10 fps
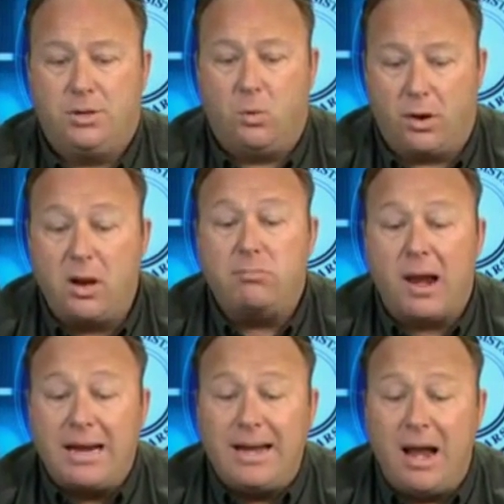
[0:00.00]
So we're going
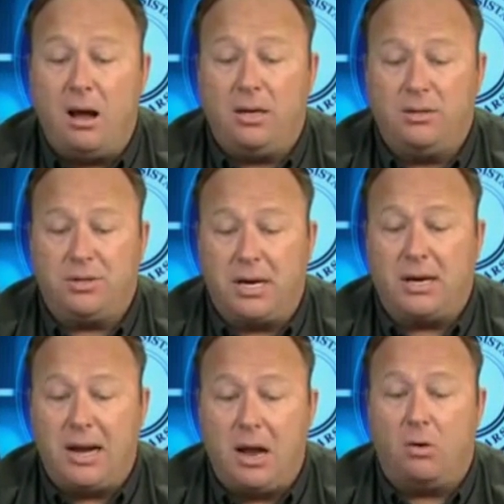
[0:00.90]
to break down in the
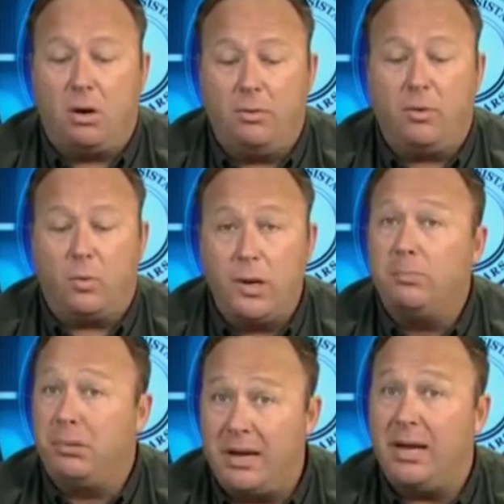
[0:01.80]
second hour the
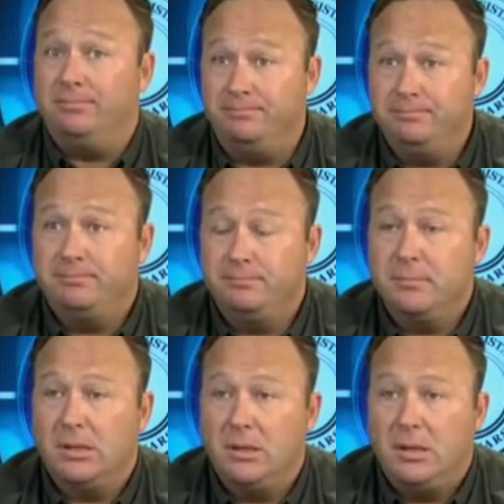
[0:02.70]
real plan.
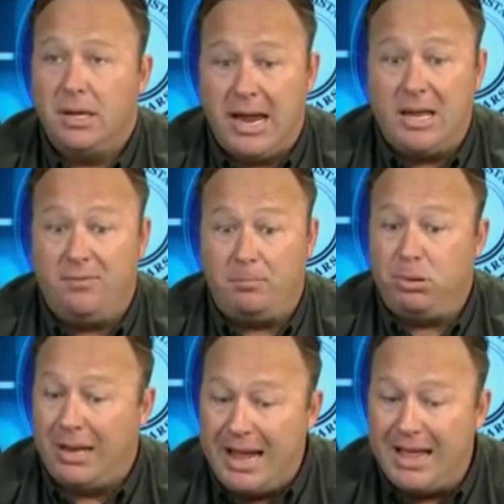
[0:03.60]
And if
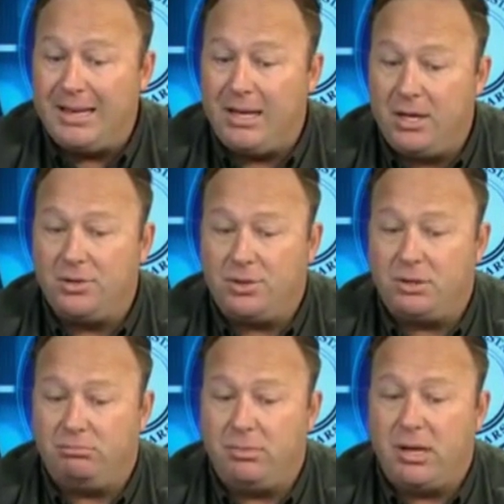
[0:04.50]
a plan
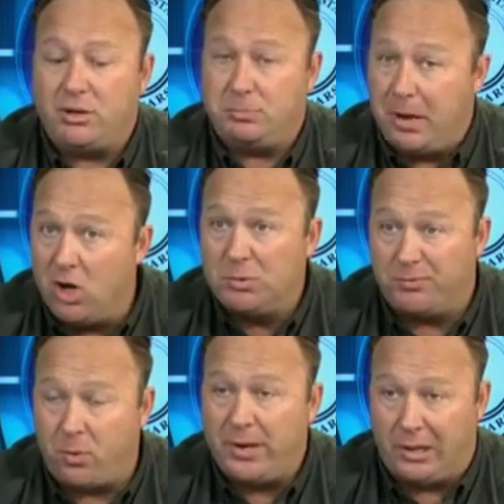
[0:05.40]
is
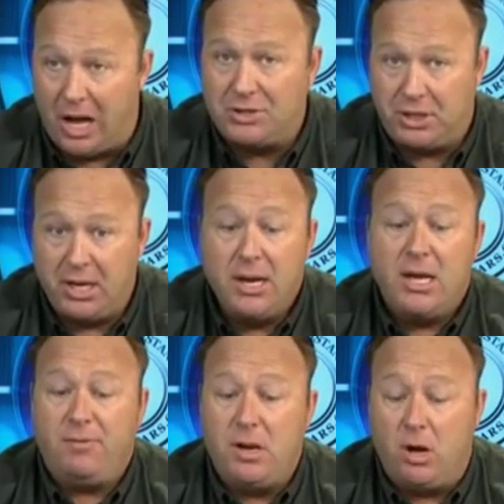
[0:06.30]
exposed before you launch it,
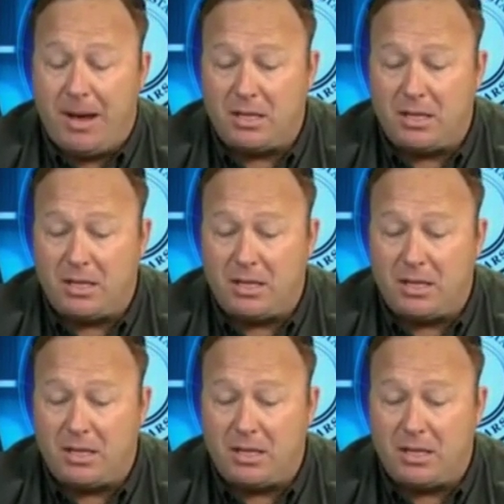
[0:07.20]
if you know